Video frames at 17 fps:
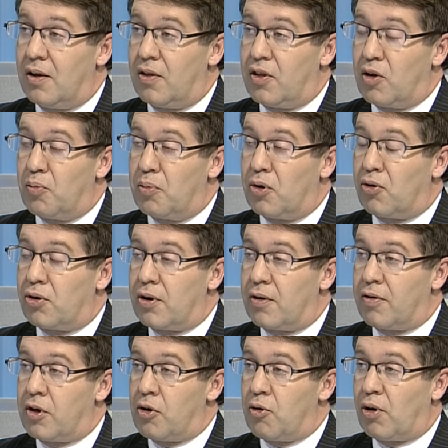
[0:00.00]
the ability
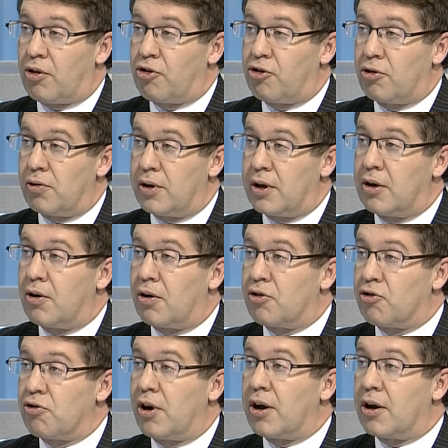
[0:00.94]
of the U.S. to lead
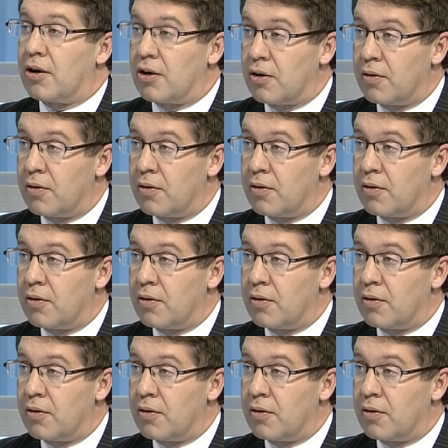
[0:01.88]
on trade.